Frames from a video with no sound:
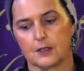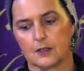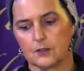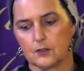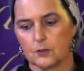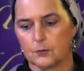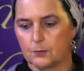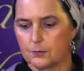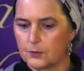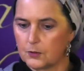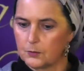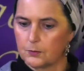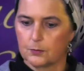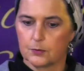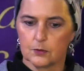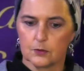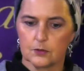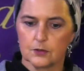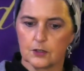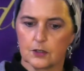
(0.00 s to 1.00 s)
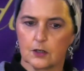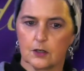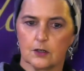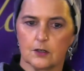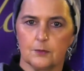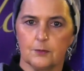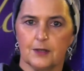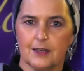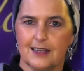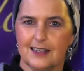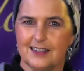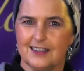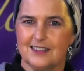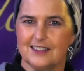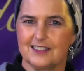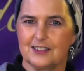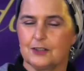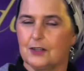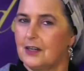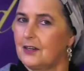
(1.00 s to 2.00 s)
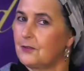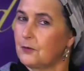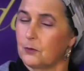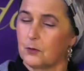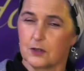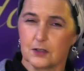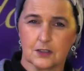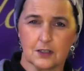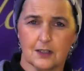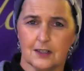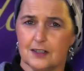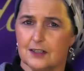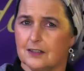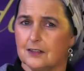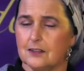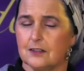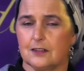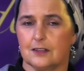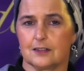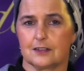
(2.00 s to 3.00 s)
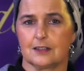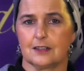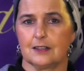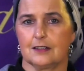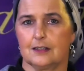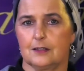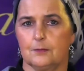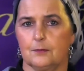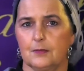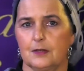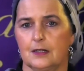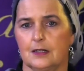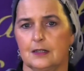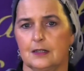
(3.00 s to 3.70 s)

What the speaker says: And you pull the garment out. You haven't worked on it in a long time.